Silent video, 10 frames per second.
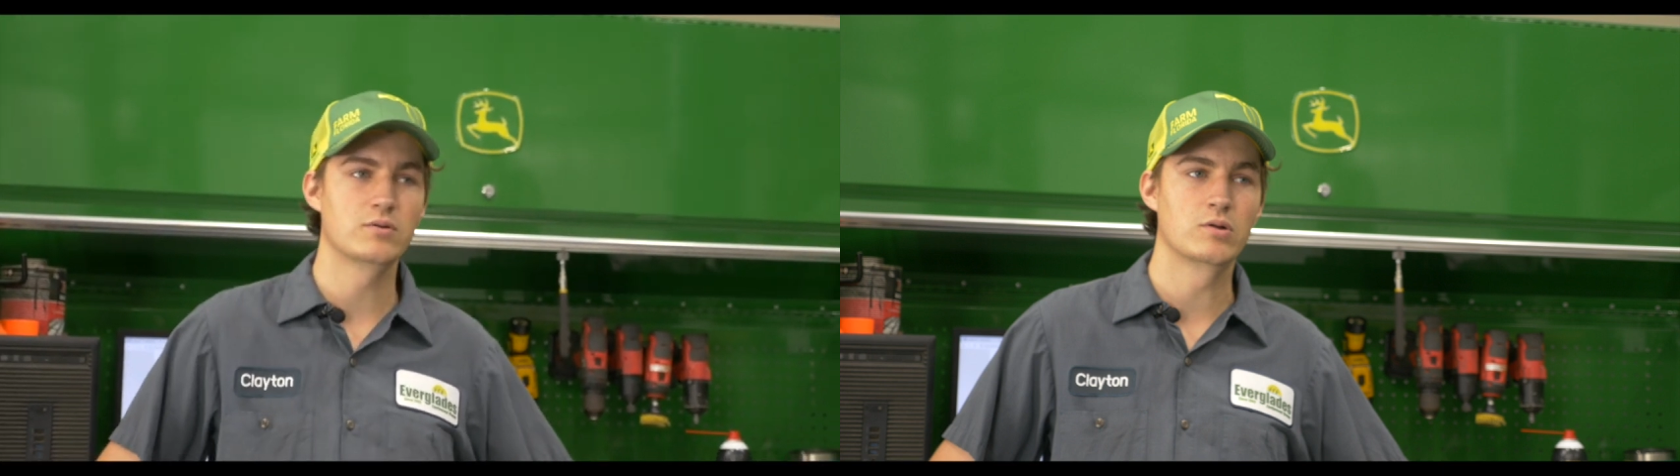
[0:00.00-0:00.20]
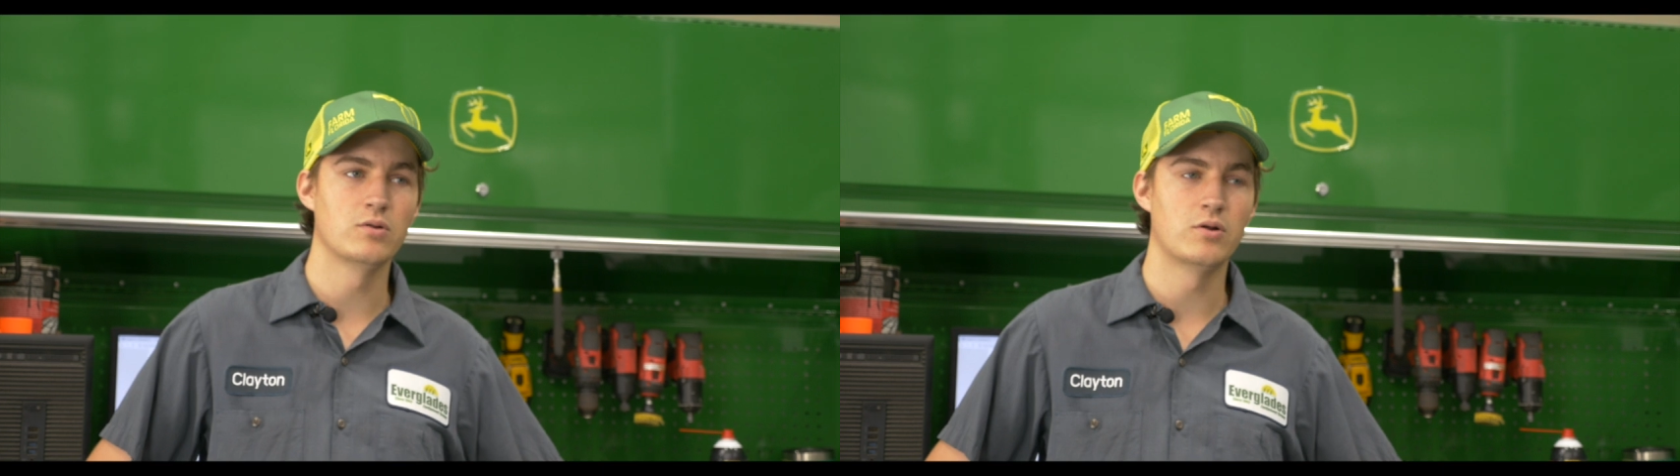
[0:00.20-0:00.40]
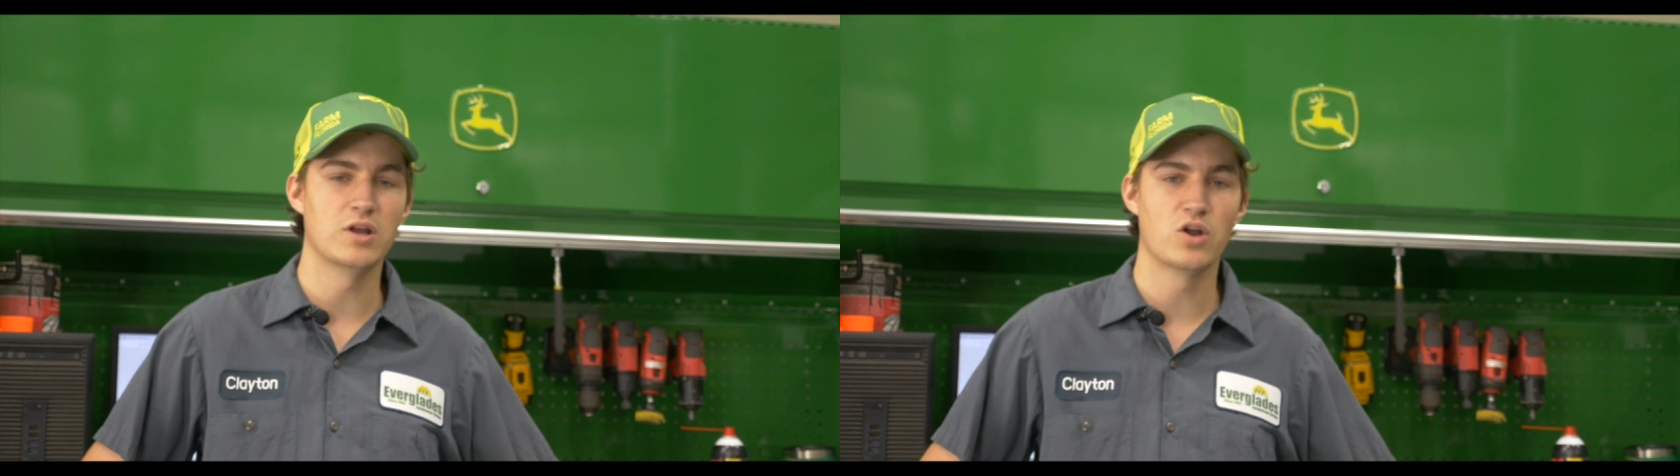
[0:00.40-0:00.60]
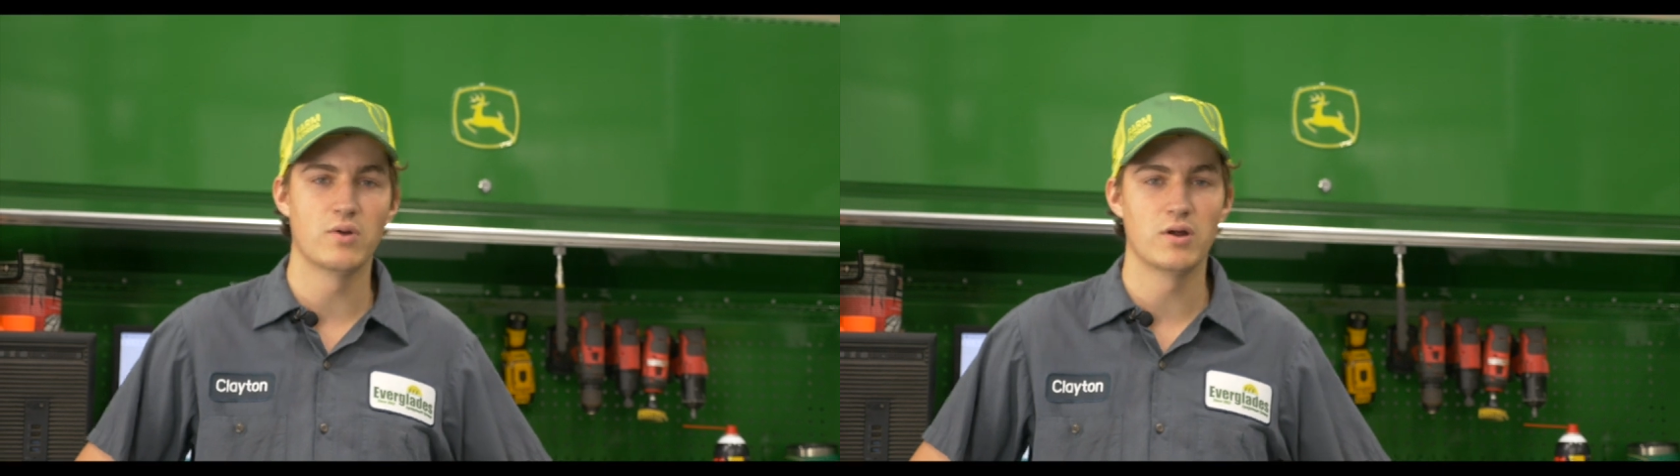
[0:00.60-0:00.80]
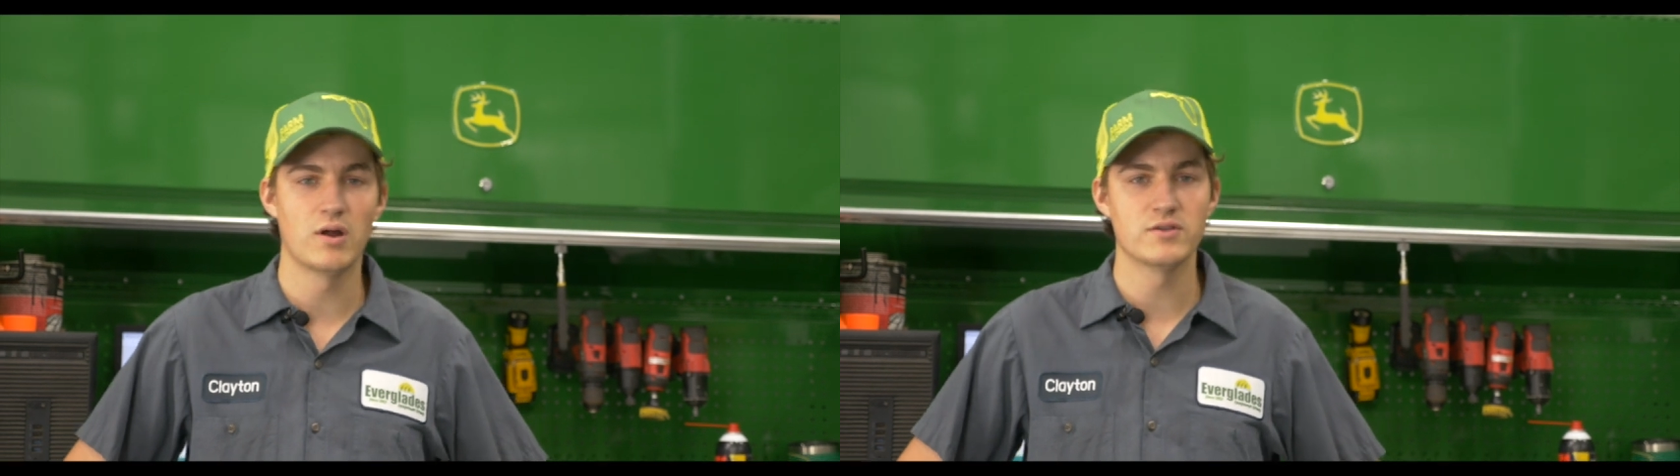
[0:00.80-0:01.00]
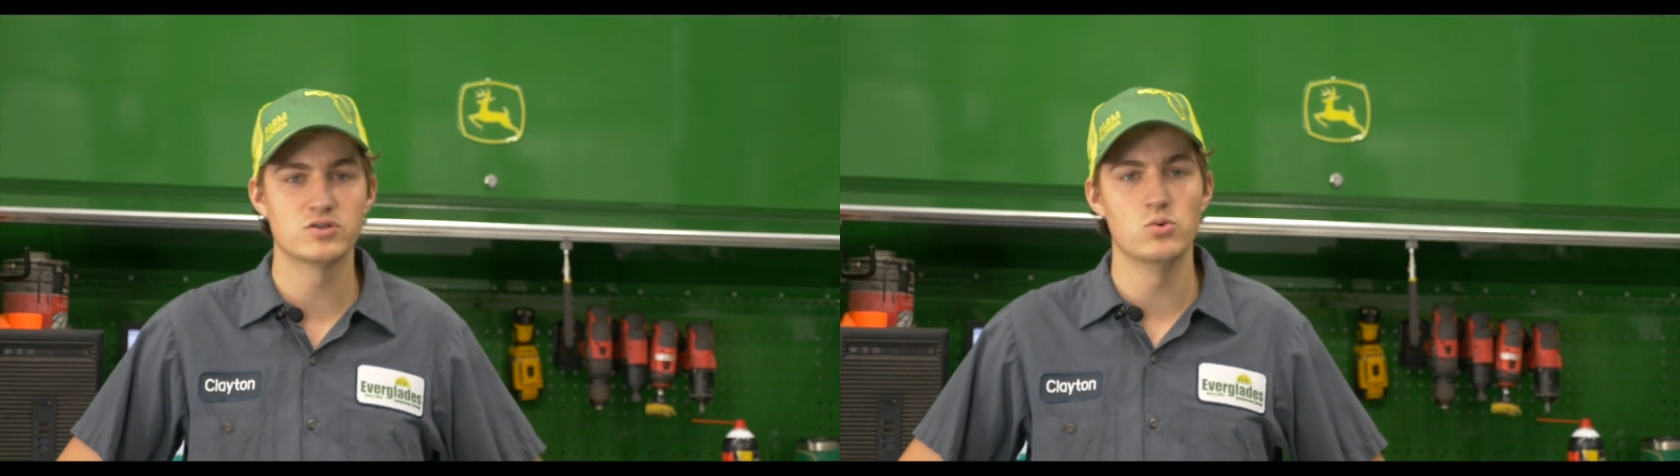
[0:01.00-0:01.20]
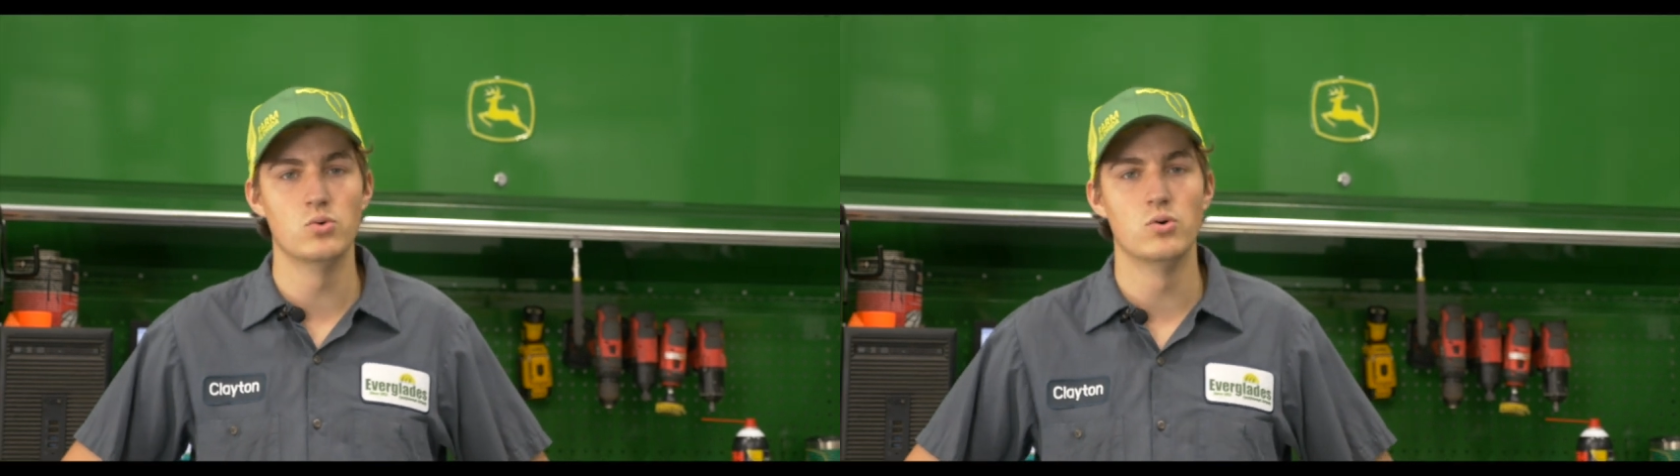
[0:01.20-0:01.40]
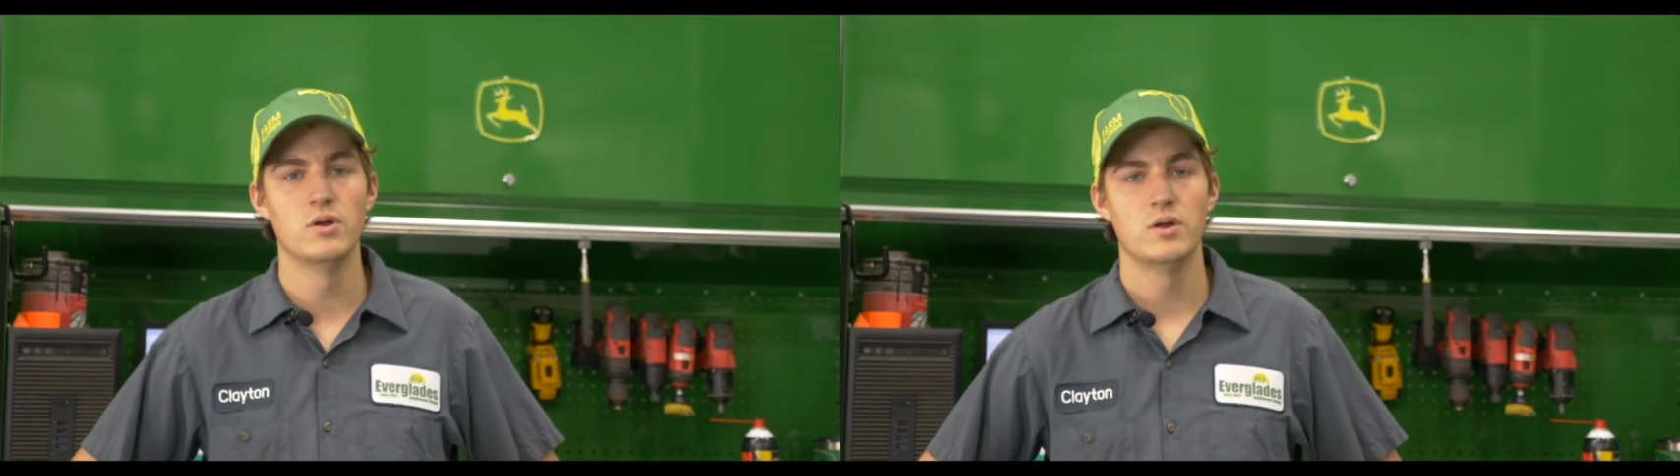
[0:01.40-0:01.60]
your learning career at the
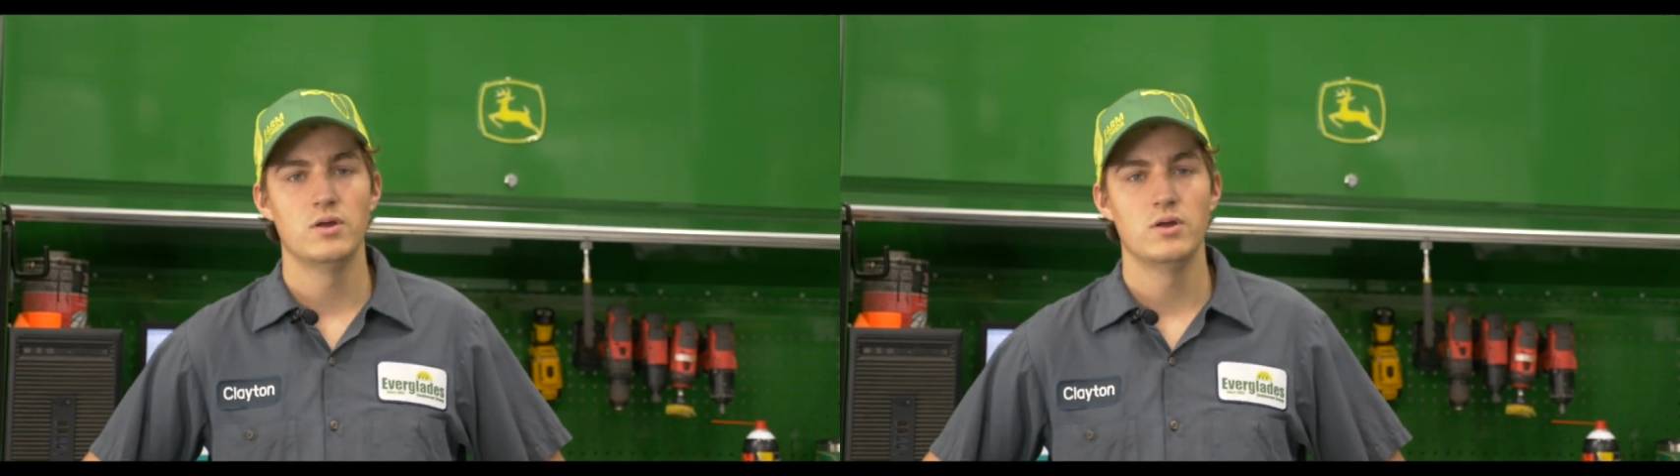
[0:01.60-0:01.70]
school,